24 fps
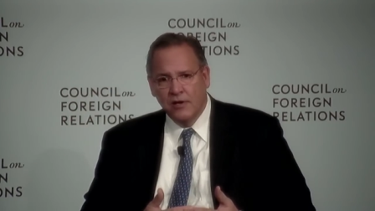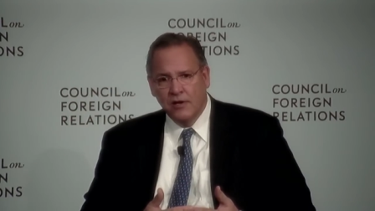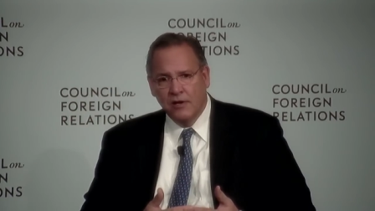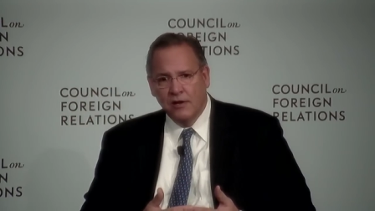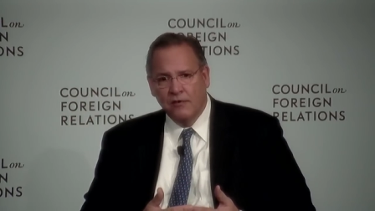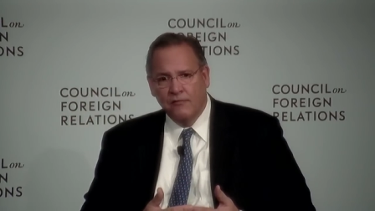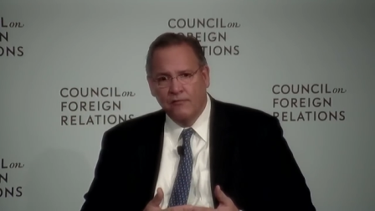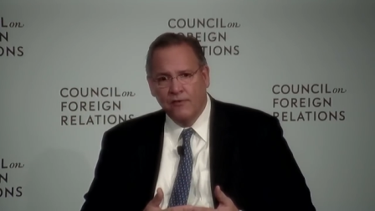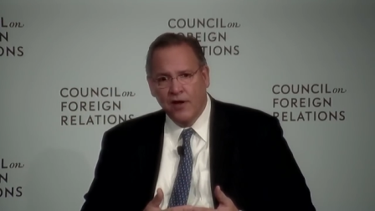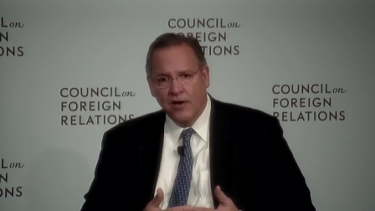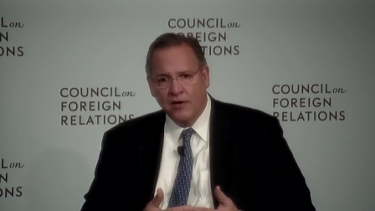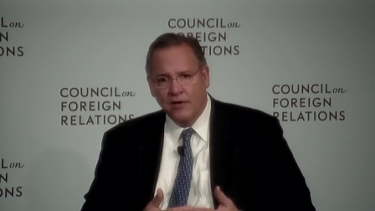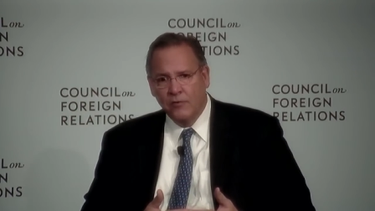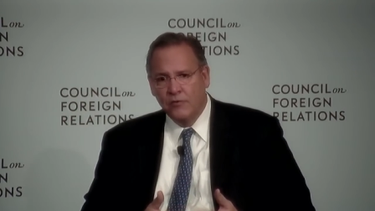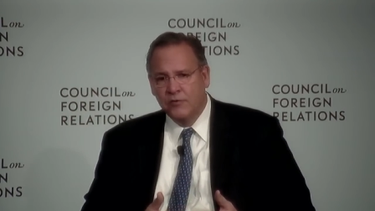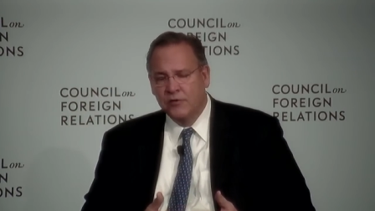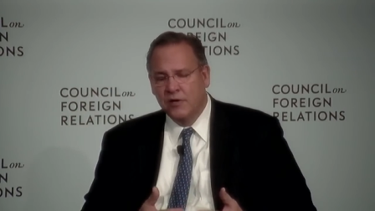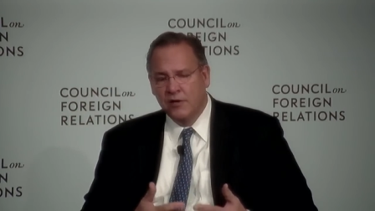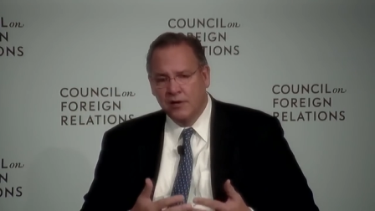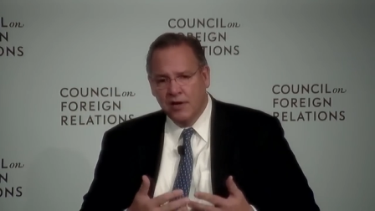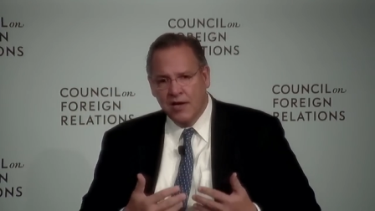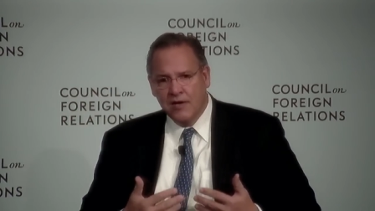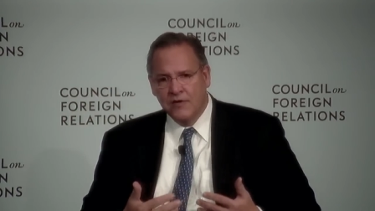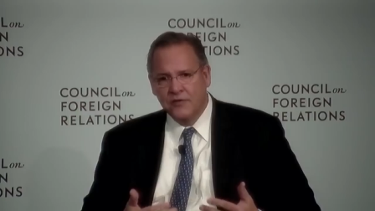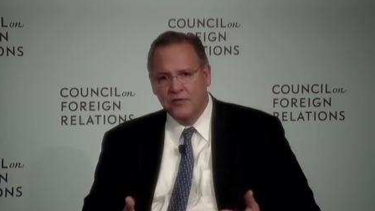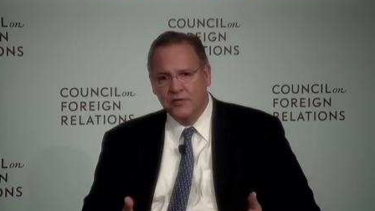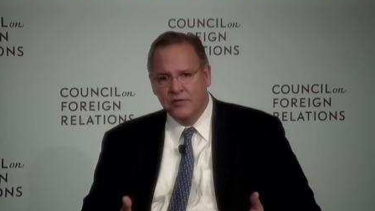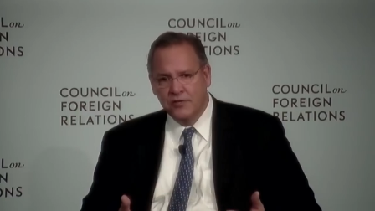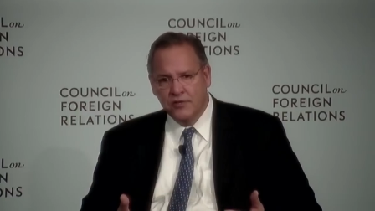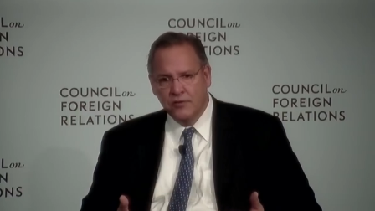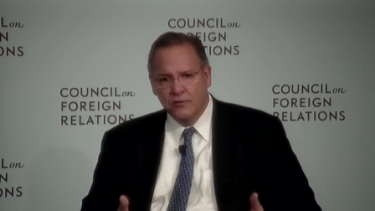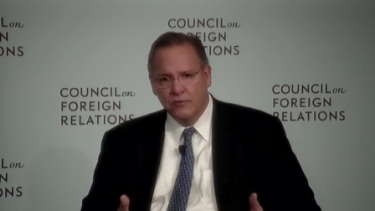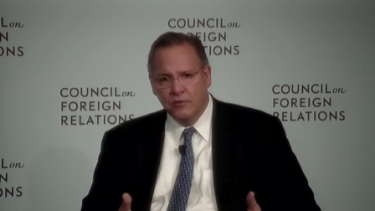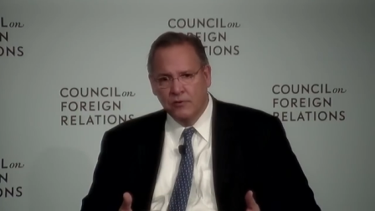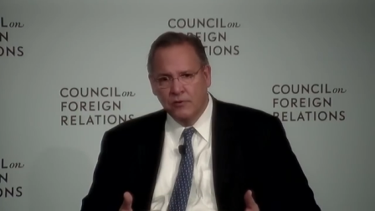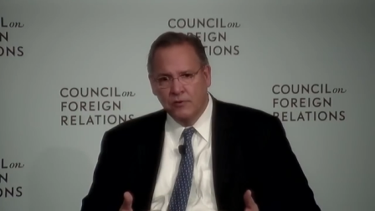In fact, he was a lousy
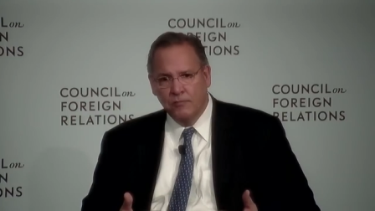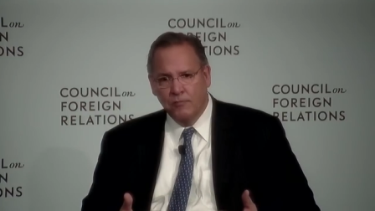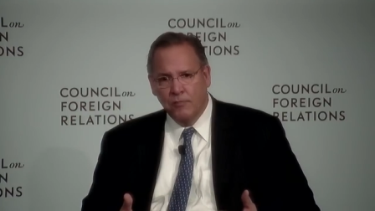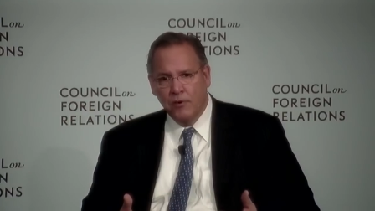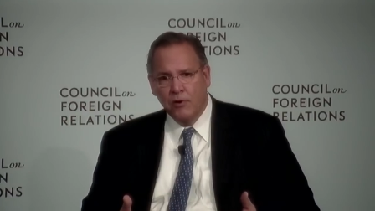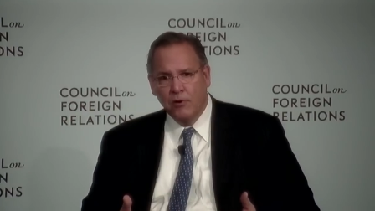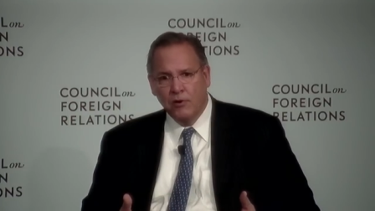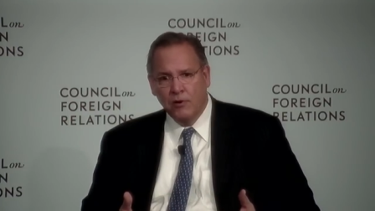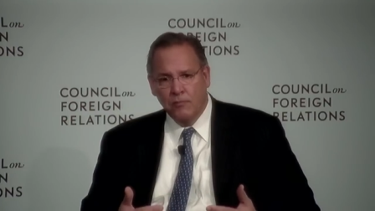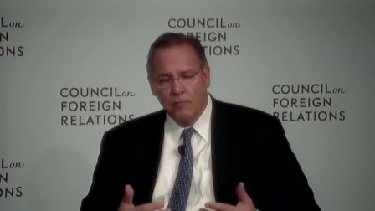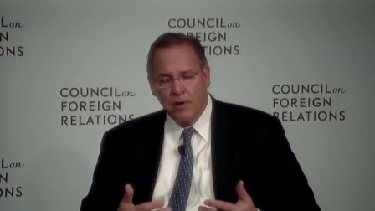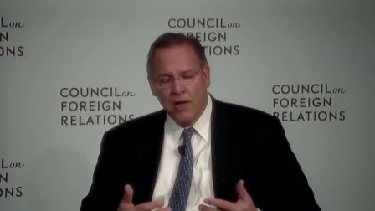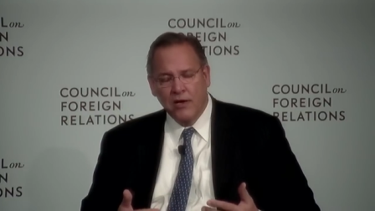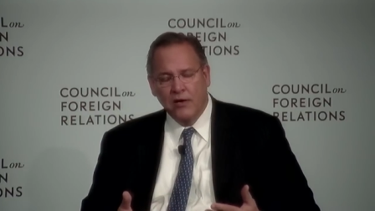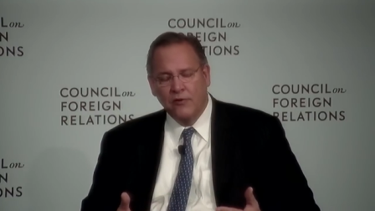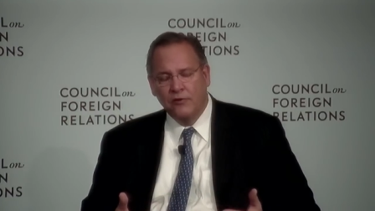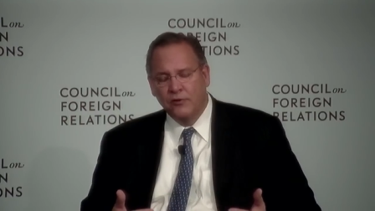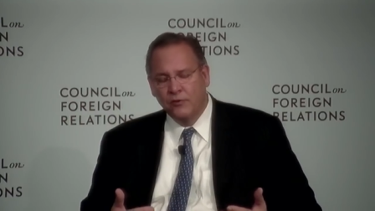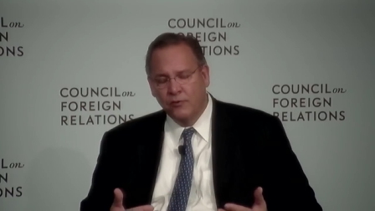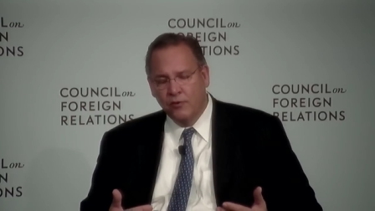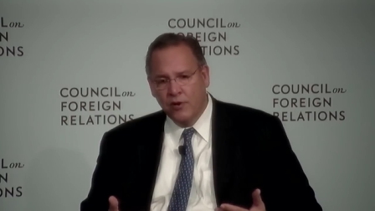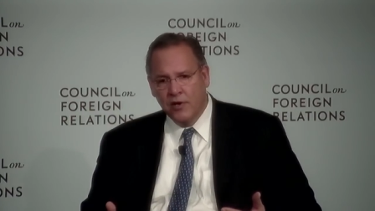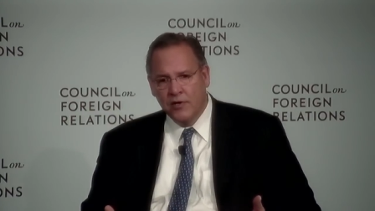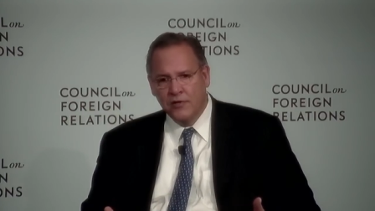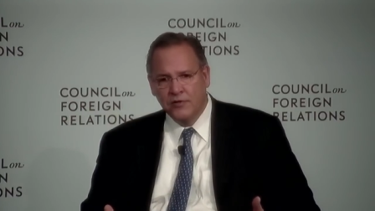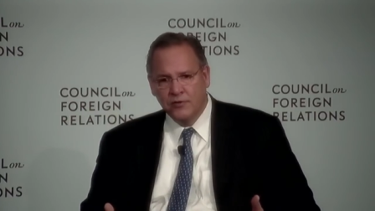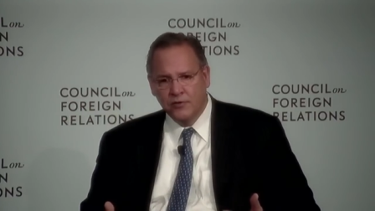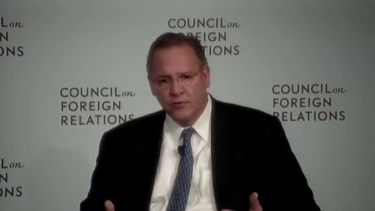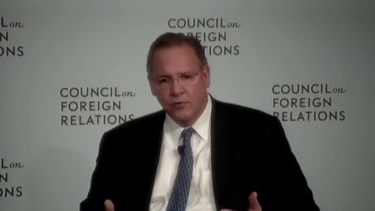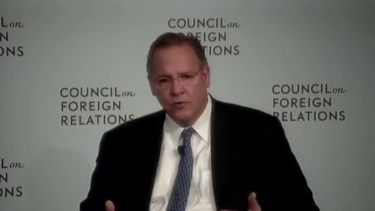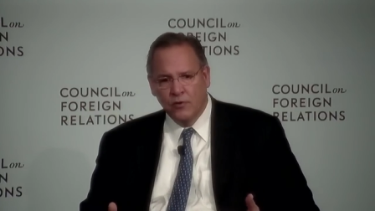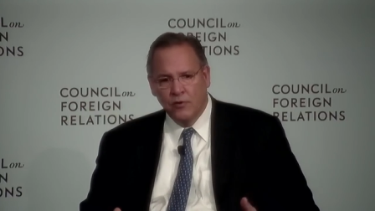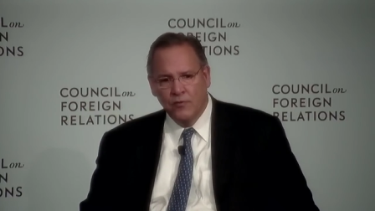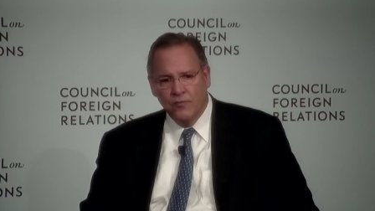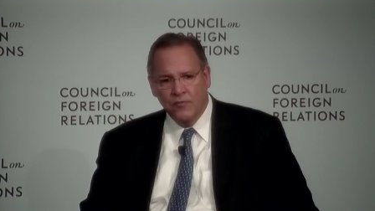student. He barely made it through high school.